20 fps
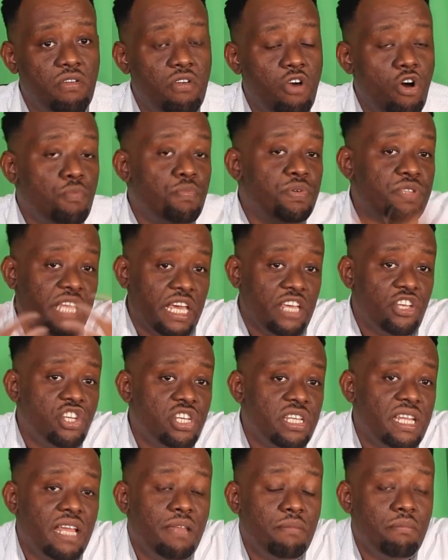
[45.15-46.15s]

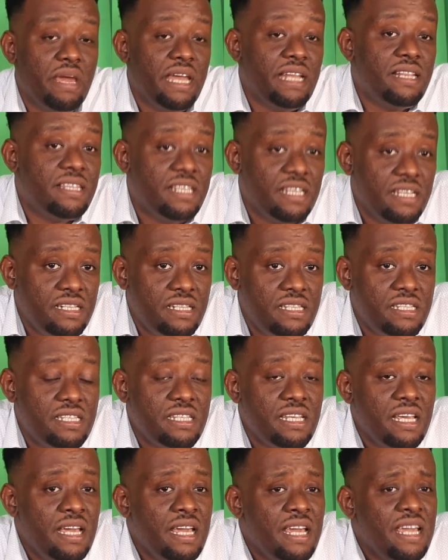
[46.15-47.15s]
computational
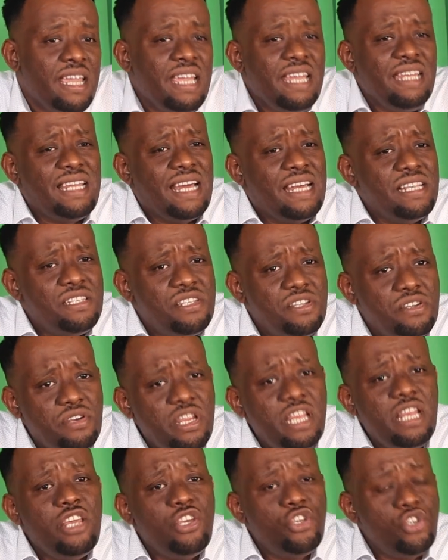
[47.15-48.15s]
methods, it has
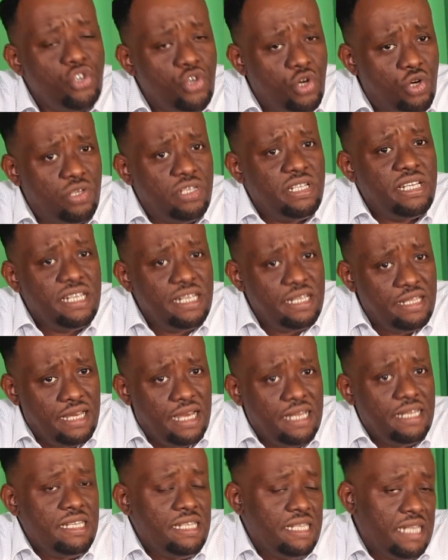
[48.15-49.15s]
really shortened
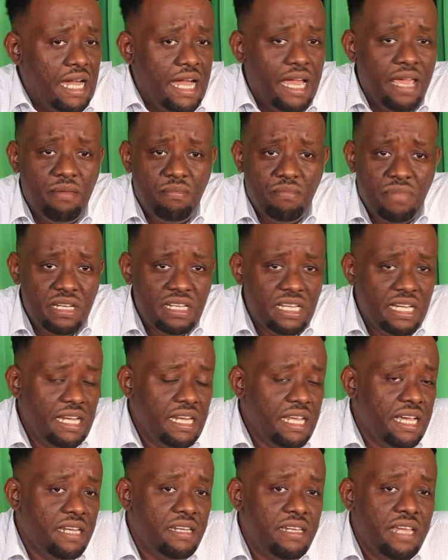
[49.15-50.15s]
that time, but
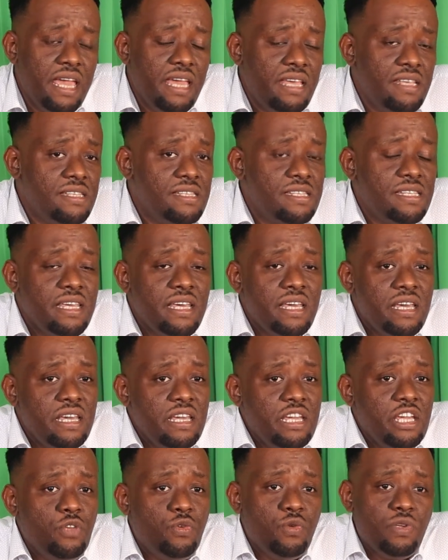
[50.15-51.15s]
earlier days
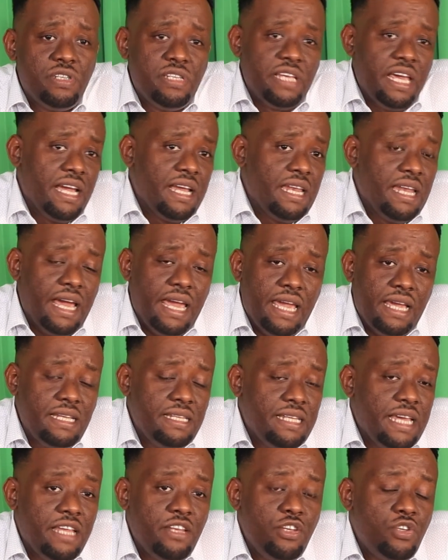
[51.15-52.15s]
it will take like
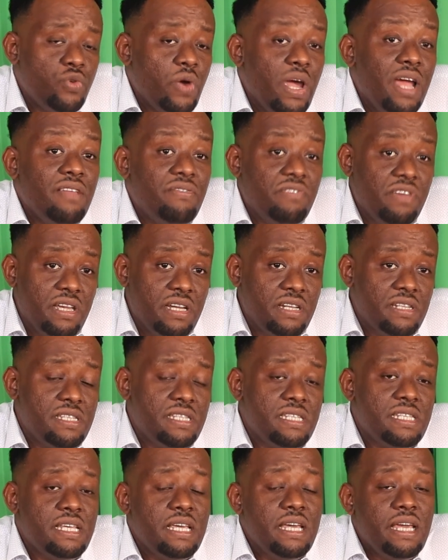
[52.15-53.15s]
10, 12
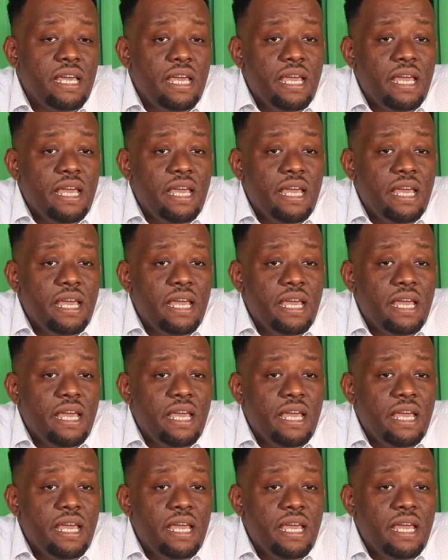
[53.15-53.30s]
years.